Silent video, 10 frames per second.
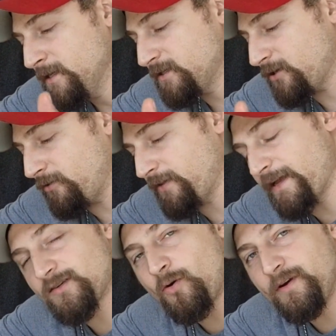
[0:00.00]
So
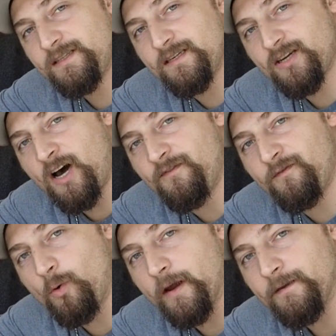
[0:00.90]
that's always a
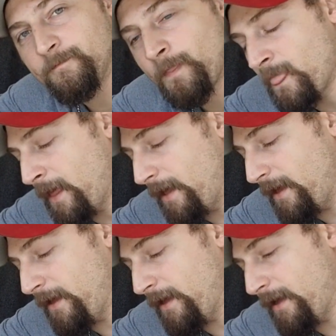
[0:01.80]
tough one.
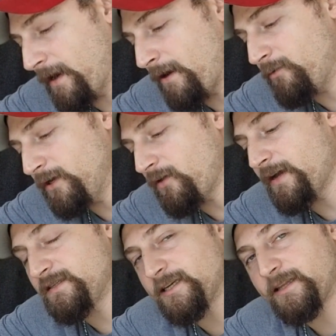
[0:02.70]
And I
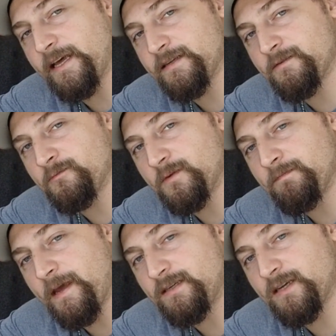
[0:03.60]
realize that
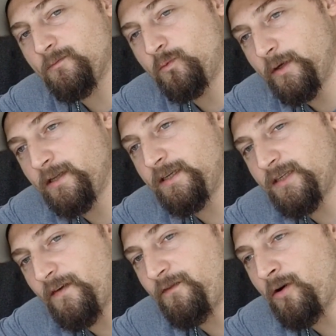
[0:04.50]
makes it really
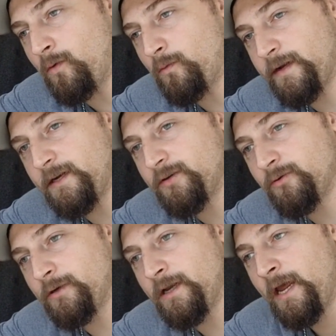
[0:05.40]
difficult when you're
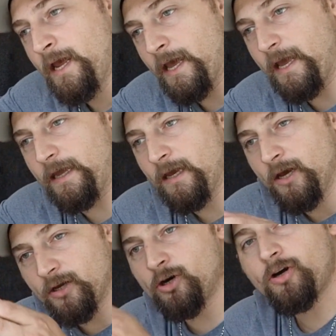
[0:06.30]
doing a
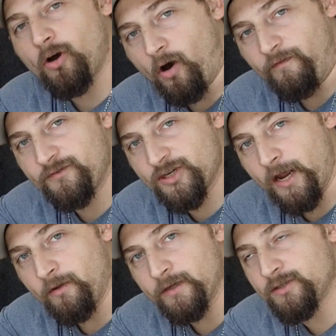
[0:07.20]
cook-off
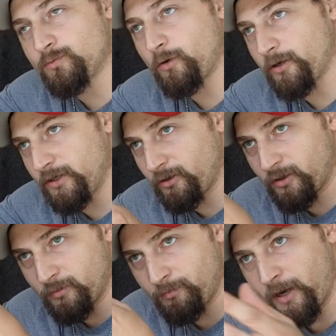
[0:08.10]
challenge where you're
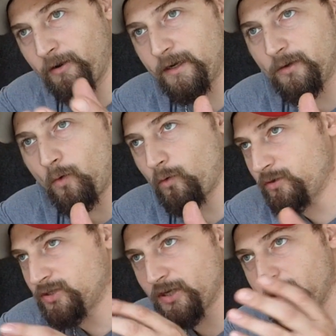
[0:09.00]
comparing
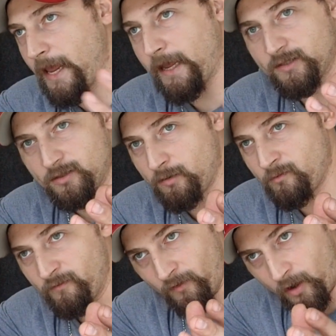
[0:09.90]
yours to X
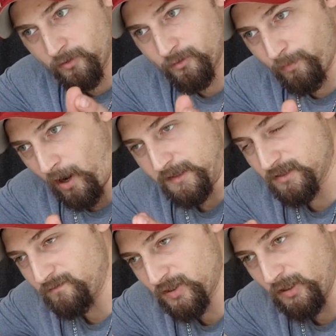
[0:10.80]
number of other pots
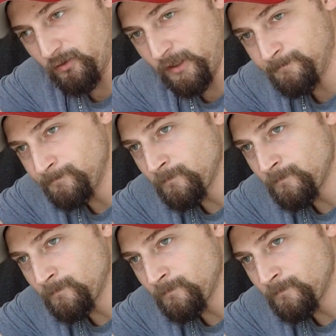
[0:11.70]
of chili.